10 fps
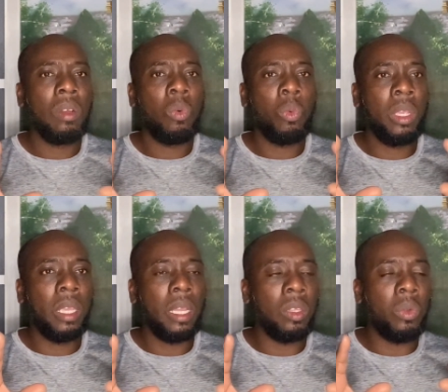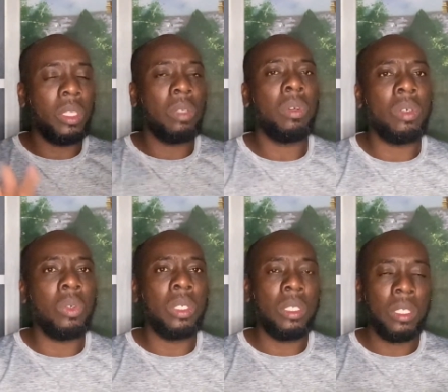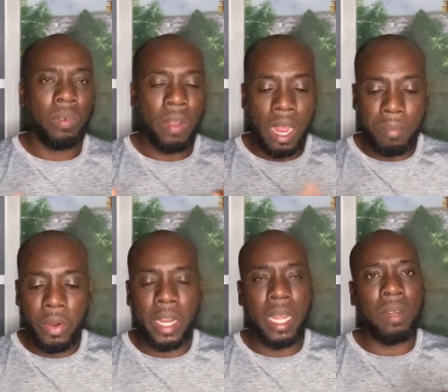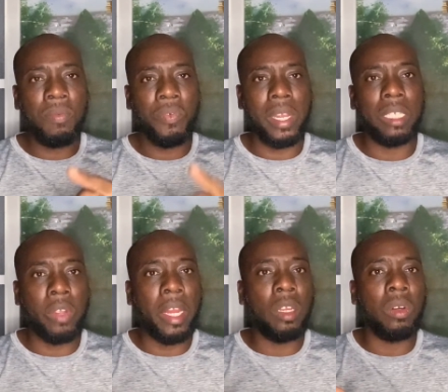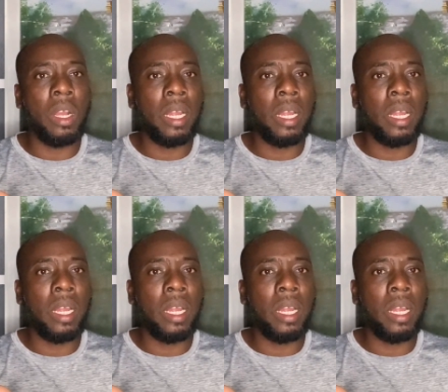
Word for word: We can do it on our own. America and France right now are